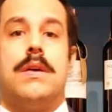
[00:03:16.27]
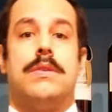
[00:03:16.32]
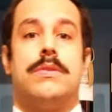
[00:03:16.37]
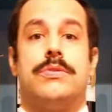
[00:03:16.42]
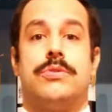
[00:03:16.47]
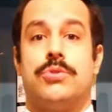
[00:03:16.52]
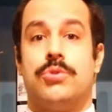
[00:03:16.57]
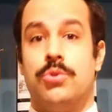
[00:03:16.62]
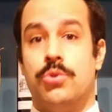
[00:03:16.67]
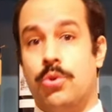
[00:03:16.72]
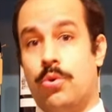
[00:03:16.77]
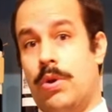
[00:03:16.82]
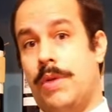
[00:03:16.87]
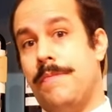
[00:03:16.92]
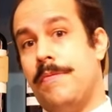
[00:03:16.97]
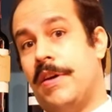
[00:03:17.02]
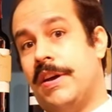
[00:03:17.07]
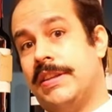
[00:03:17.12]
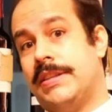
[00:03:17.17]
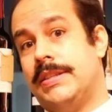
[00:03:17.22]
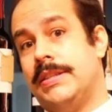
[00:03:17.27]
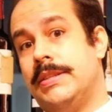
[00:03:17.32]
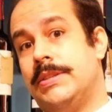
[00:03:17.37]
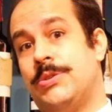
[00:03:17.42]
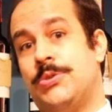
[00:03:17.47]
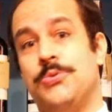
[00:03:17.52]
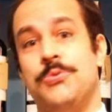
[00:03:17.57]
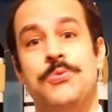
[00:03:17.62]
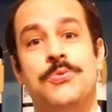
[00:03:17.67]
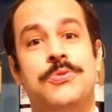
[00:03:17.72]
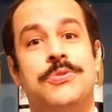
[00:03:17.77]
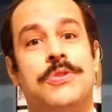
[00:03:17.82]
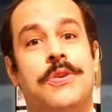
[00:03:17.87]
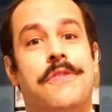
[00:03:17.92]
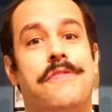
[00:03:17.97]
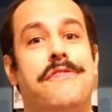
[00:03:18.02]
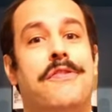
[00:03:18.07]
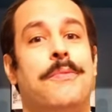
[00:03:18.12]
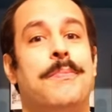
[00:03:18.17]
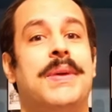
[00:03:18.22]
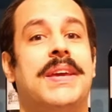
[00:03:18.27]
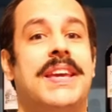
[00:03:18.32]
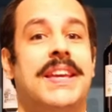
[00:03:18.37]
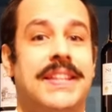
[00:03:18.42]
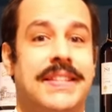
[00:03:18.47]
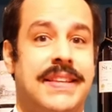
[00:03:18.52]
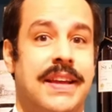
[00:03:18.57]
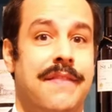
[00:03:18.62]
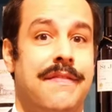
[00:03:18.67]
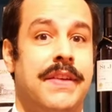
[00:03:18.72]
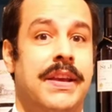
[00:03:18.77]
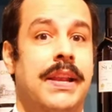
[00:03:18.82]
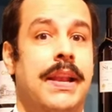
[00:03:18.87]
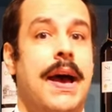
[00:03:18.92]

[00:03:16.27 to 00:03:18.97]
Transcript: So the grape varieties used for making Tavel